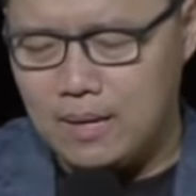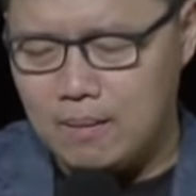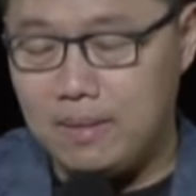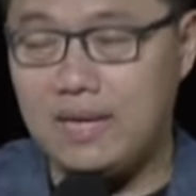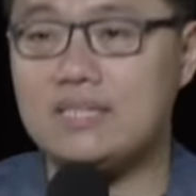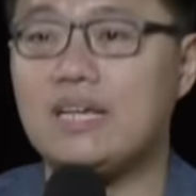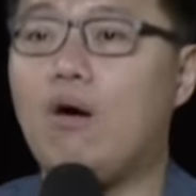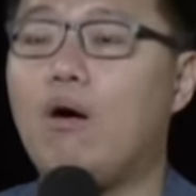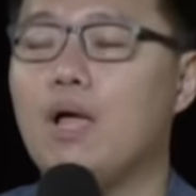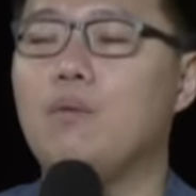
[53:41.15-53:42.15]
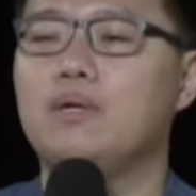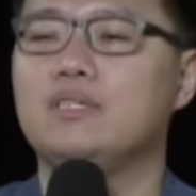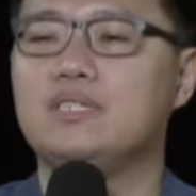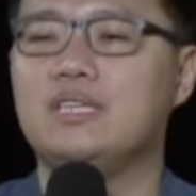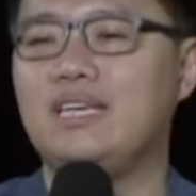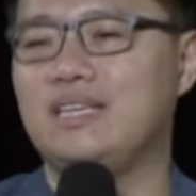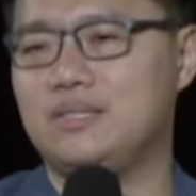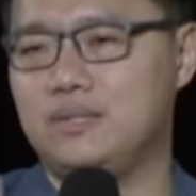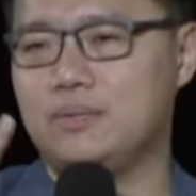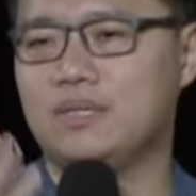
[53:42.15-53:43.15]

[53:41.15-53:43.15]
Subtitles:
Because all I want to see is You.